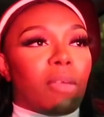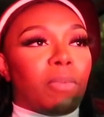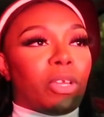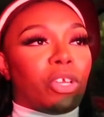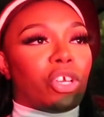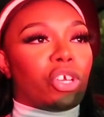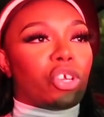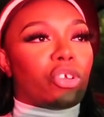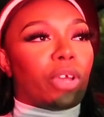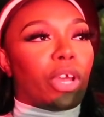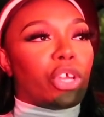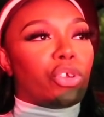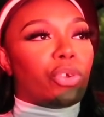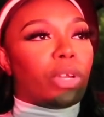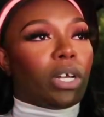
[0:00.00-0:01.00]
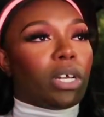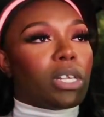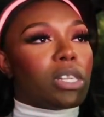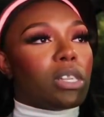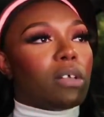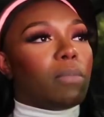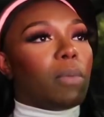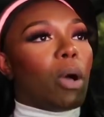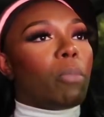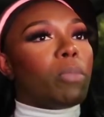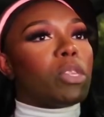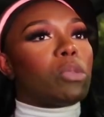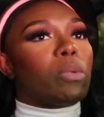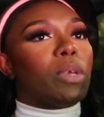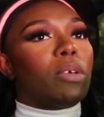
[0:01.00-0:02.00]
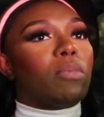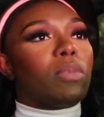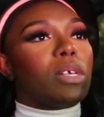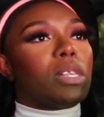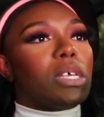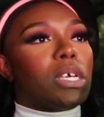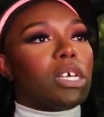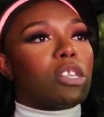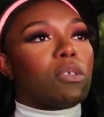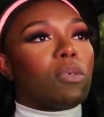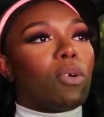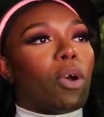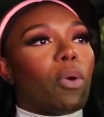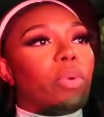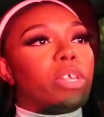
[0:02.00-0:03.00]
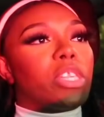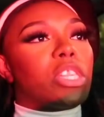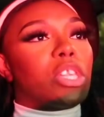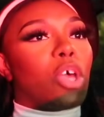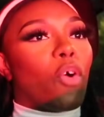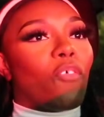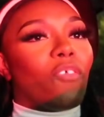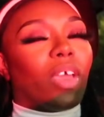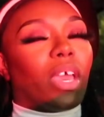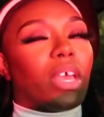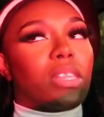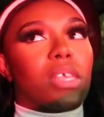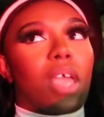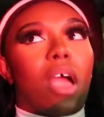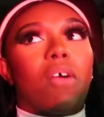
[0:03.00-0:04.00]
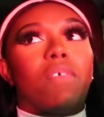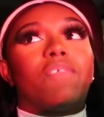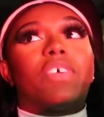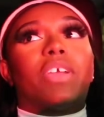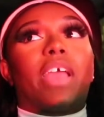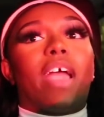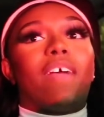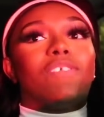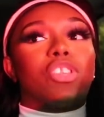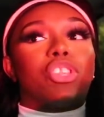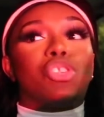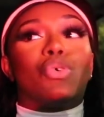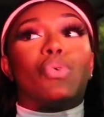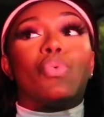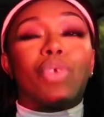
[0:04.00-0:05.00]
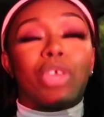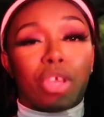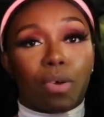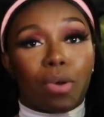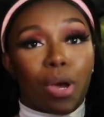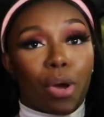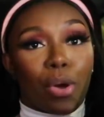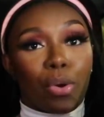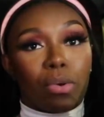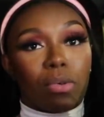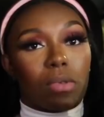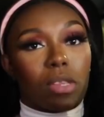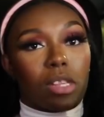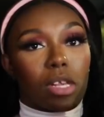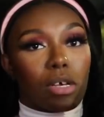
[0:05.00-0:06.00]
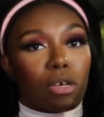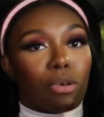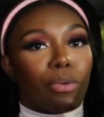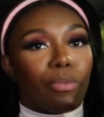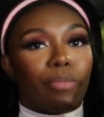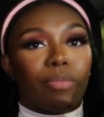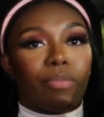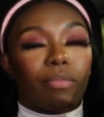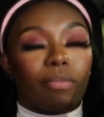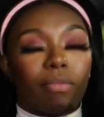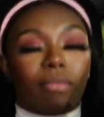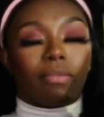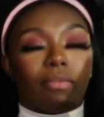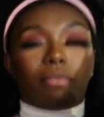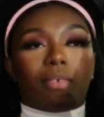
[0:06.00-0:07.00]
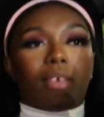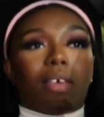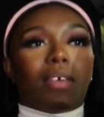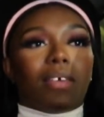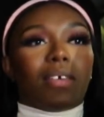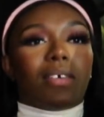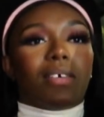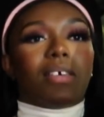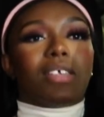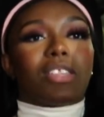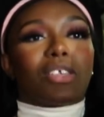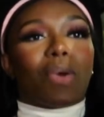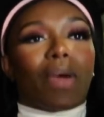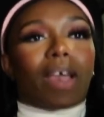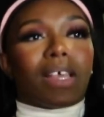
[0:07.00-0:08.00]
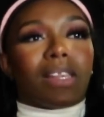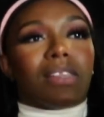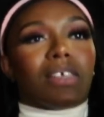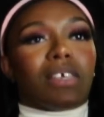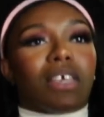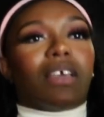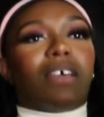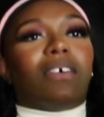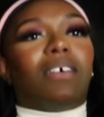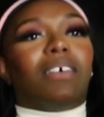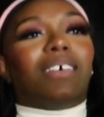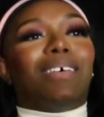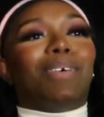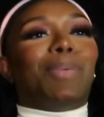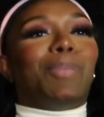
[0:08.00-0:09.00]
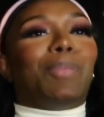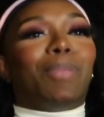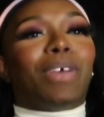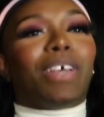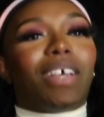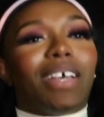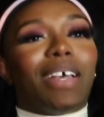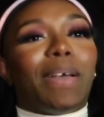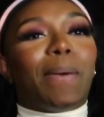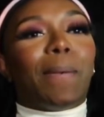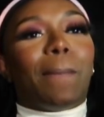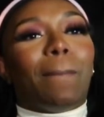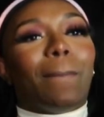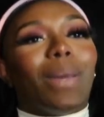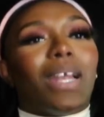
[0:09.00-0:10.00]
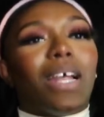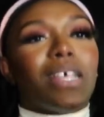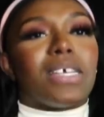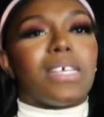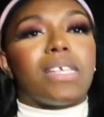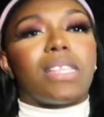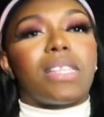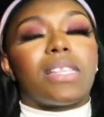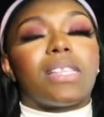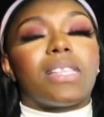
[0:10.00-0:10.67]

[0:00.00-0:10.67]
be just treasuring these little moments with him because he is growing so fast. Y'all, I'm finna have a 2-year-old, so it's crazy. But I just